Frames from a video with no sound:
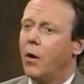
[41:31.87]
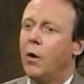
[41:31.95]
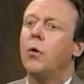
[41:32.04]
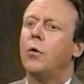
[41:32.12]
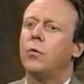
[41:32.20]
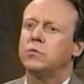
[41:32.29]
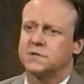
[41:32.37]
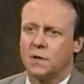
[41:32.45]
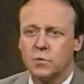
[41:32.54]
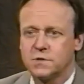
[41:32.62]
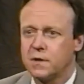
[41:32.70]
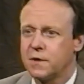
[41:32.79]
oh,
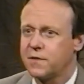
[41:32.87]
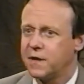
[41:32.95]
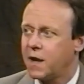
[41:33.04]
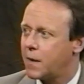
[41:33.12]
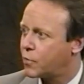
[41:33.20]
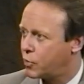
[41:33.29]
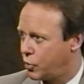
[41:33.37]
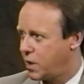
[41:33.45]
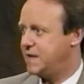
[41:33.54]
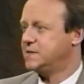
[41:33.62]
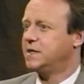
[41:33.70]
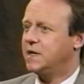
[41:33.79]
someone's going to think I'm
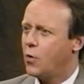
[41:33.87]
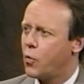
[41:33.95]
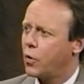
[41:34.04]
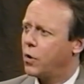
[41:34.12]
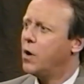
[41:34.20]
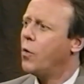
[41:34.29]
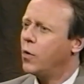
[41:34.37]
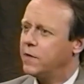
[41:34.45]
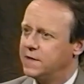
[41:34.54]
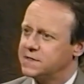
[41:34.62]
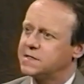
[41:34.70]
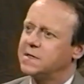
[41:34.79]
crazy, or
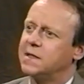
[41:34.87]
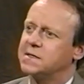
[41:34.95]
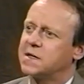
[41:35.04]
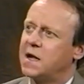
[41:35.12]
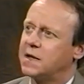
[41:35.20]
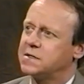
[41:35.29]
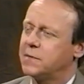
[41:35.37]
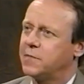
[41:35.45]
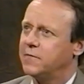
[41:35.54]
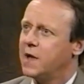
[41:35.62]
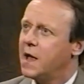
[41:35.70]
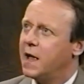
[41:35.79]
this concept
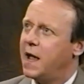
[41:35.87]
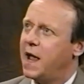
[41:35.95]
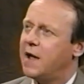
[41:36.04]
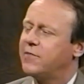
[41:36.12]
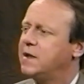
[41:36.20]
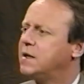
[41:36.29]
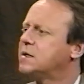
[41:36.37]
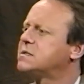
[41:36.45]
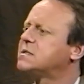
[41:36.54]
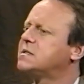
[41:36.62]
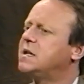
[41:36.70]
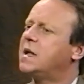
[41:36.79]
of having to
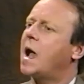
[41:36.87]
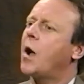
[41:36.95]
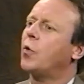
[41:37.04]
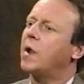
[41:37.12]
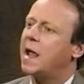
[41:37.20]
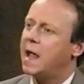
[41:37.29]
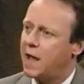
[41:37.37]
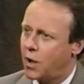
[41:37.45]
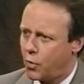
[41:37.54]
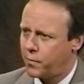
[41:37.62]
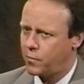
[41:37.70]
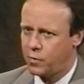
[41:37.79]
seek out help.